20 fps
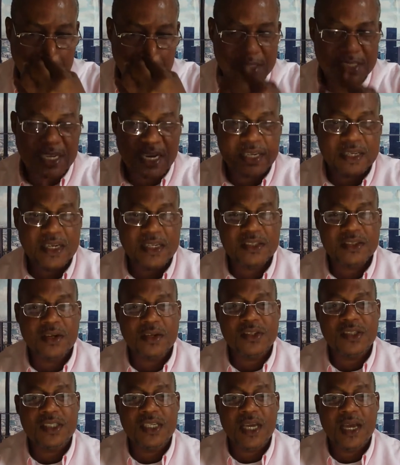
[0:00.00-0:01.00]
inside that
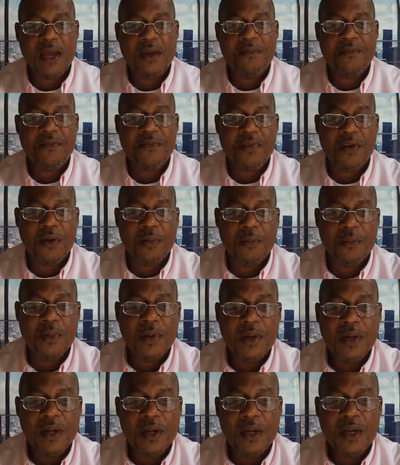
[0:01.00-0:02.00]
church came from
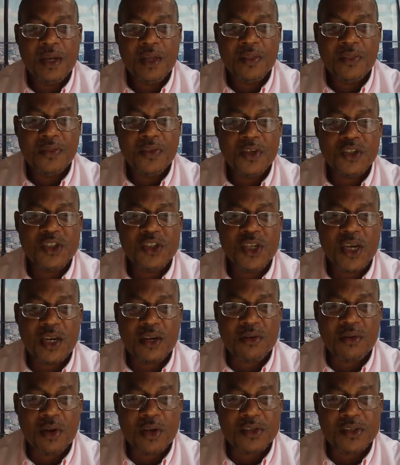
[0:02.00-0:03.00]
the
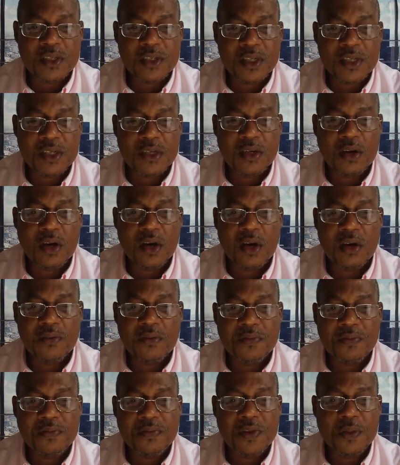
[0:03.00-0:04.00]
generosity of
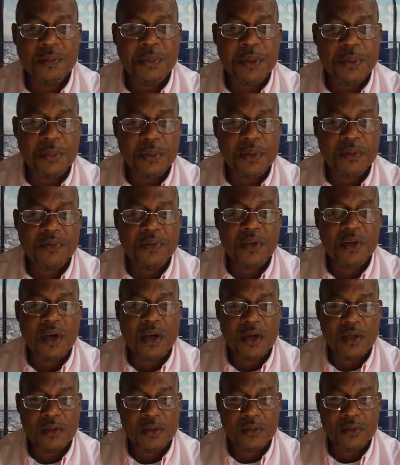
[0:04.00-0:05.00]
the people of
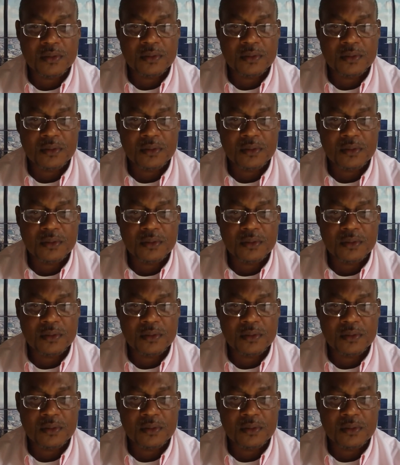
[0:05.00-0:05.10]
God.